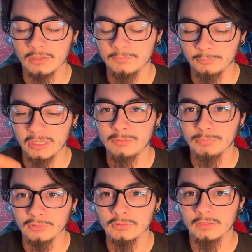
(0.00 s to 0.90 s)

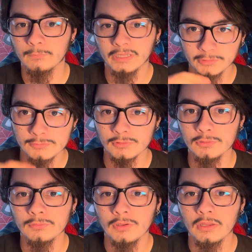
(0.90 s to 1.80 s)
paper what I
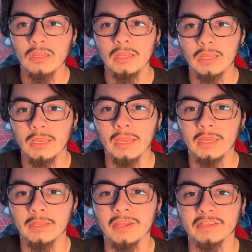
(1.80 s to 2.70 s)
drew,
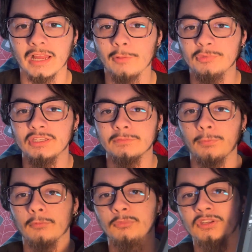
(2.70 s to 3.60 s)
and I copy it
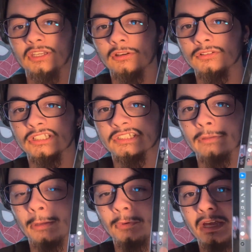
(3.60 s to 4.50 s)
from here, just
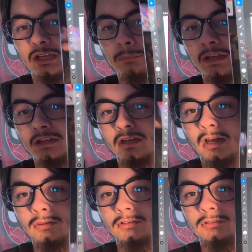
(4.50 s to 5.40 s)
that way I can make a
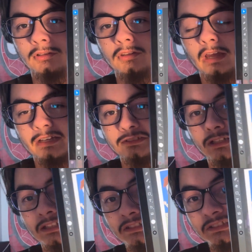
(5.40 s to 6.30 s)
color, as you
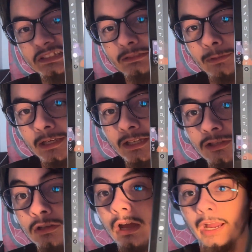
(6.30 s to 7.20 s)
guys can see right
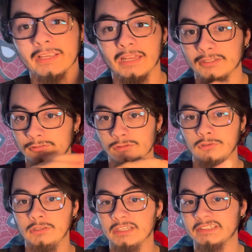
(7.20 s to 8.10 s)
here. I can actually show
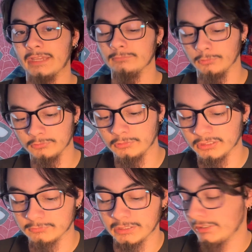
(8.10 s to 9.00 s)
you guys that real
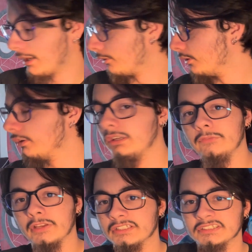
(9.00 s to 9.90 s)
quick right now,
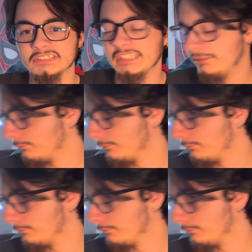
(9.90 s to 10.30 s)
if you guys can see